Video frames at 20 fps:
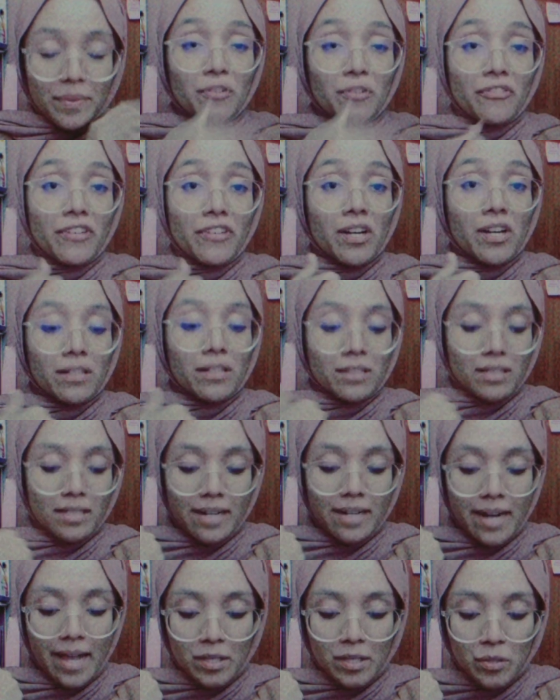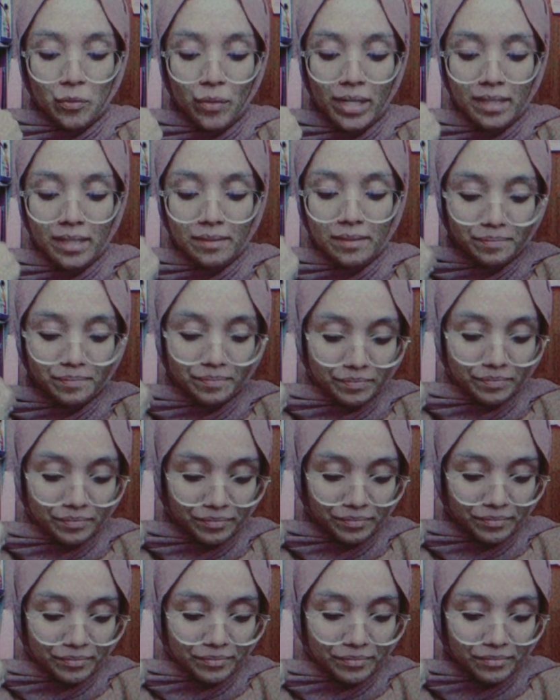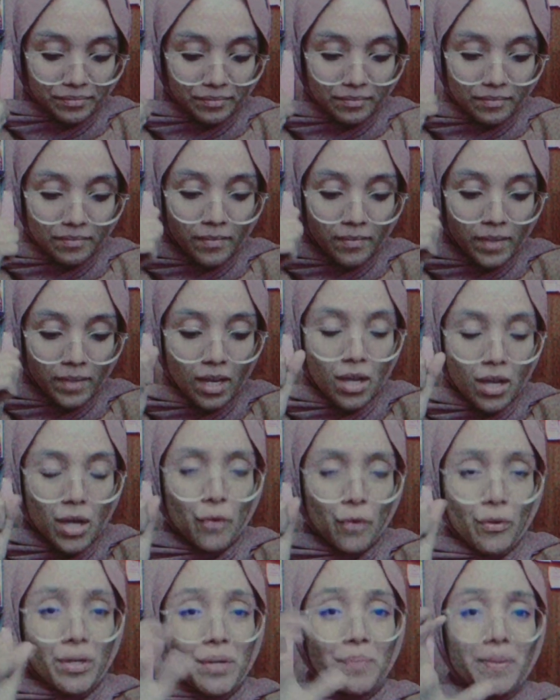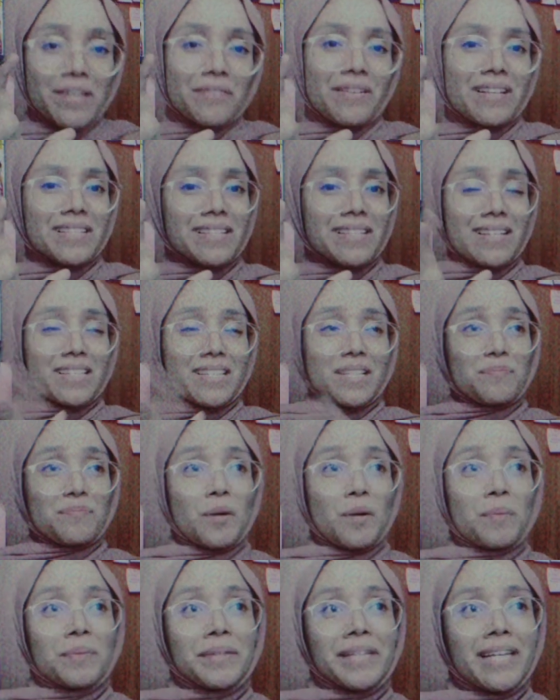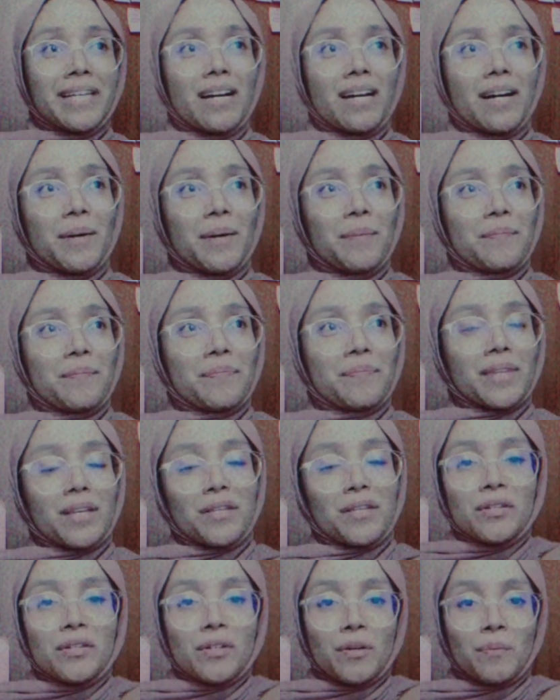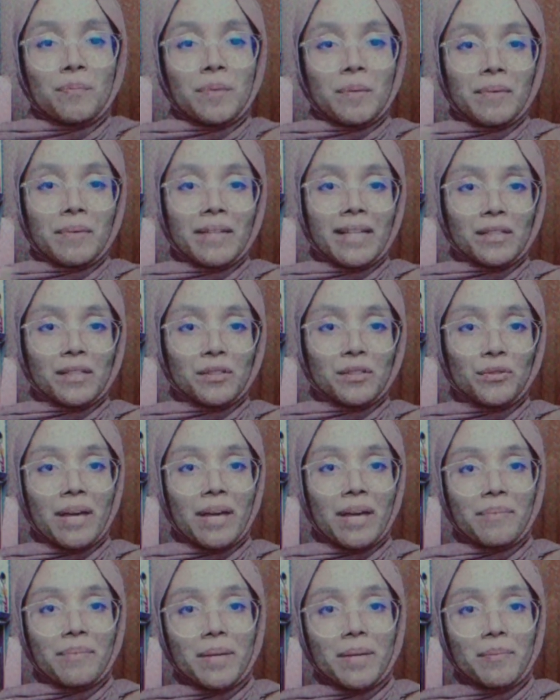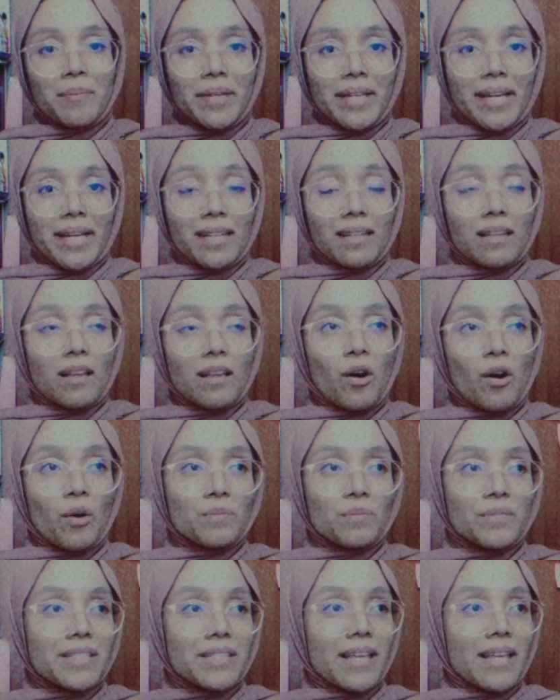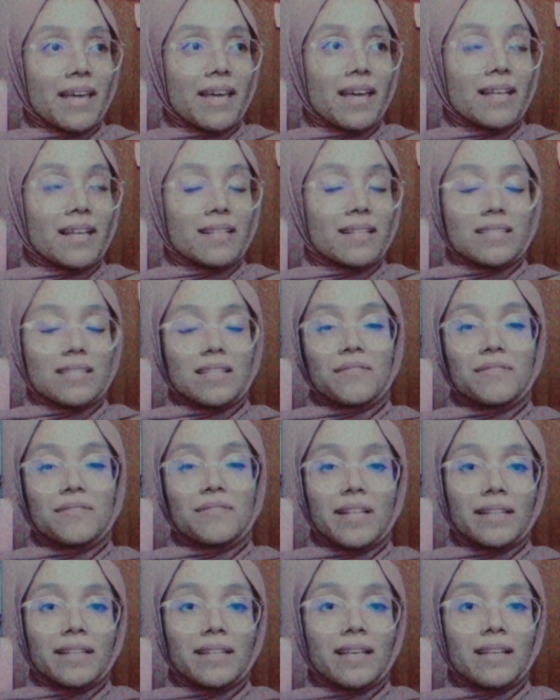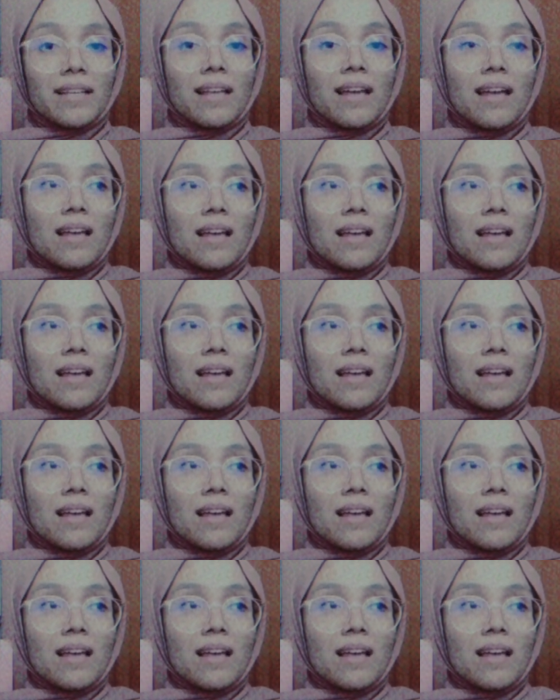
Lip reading: Moving on to the next one. When you buy a residential property, people like to do Airbnb, kan? Homestay and stuff like that.